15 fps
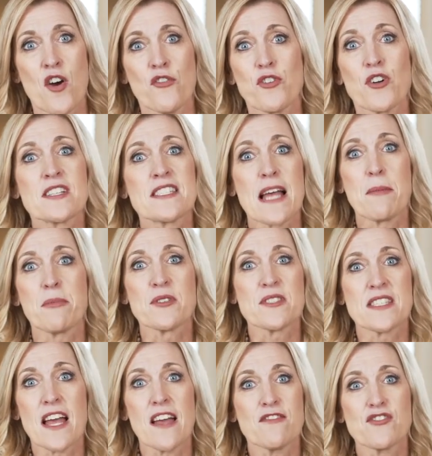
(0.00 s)
For example,
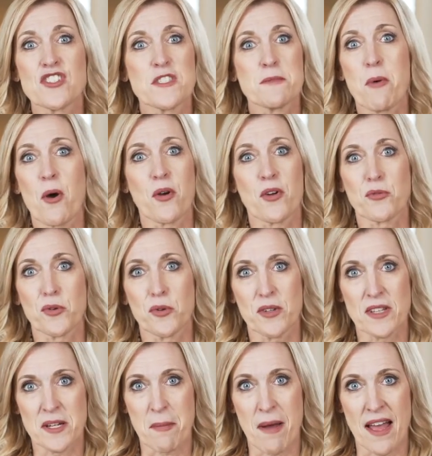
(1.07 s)
say I've just spoken
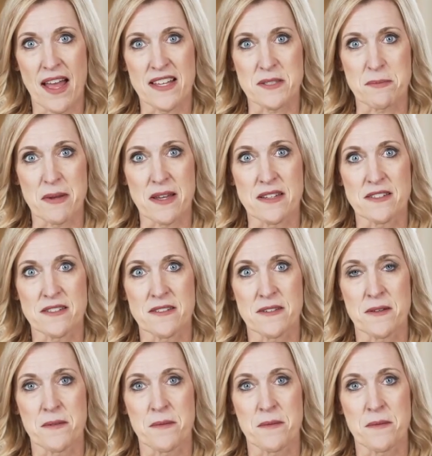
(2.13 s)
rudely to my husband.